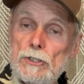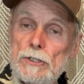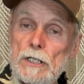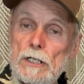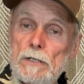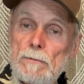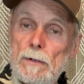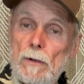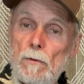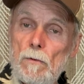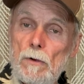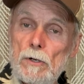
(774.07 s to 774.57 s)

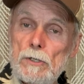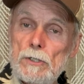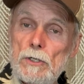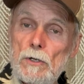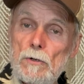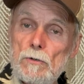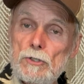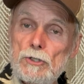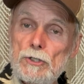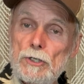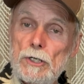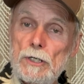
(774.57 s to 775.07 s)
About what
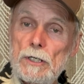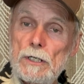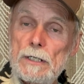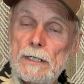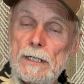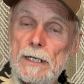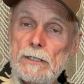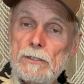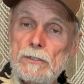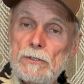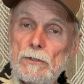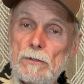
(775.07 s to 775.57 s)
notes you can
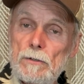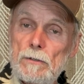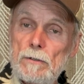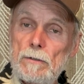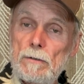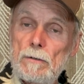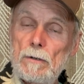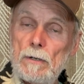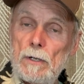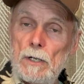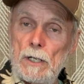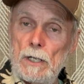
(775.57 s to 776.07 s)
connect to.
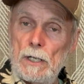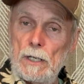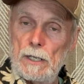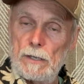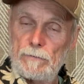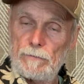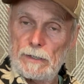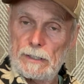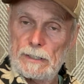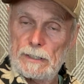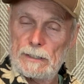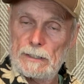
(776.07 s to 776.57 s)

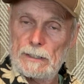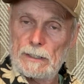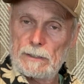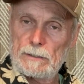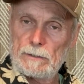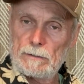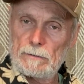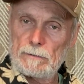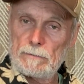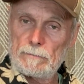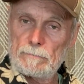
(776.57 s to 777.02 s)
If I did that, I